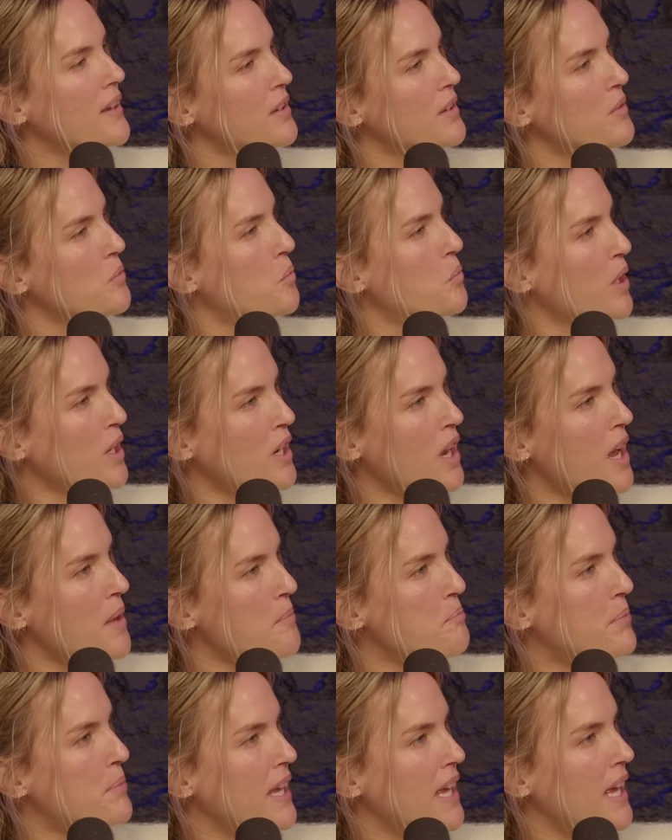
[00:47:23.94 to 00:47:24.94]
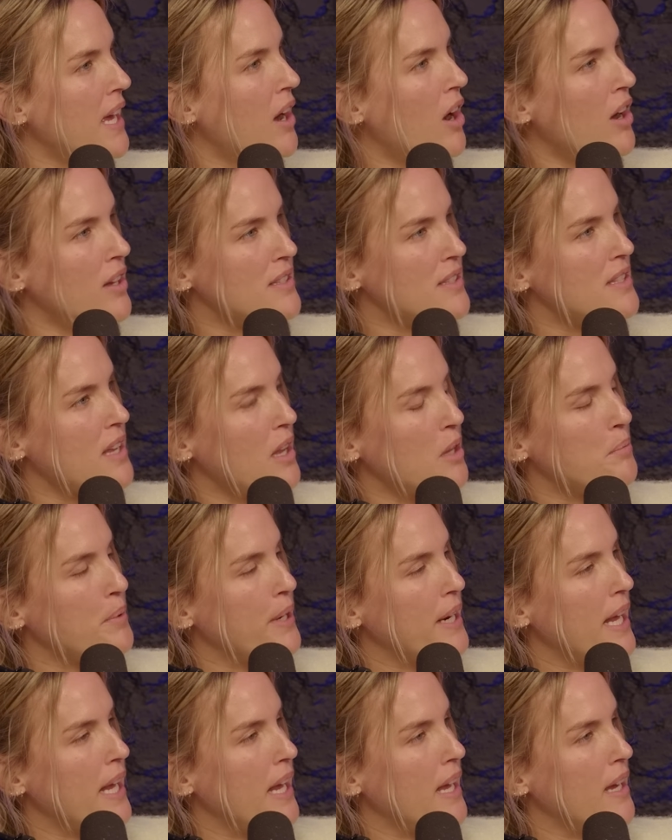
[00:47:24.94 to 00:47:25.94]
we're not big on
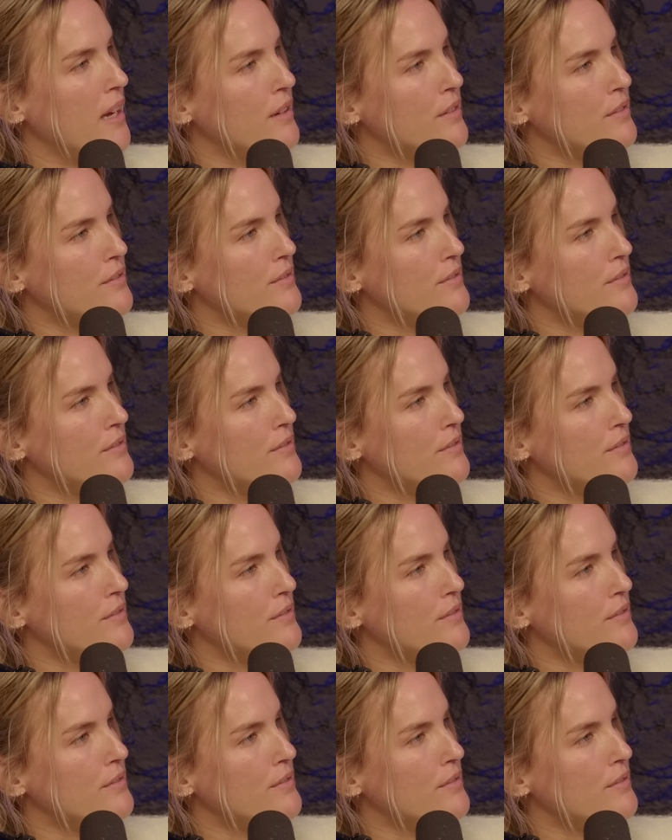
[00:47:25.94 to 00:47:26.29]
celebrating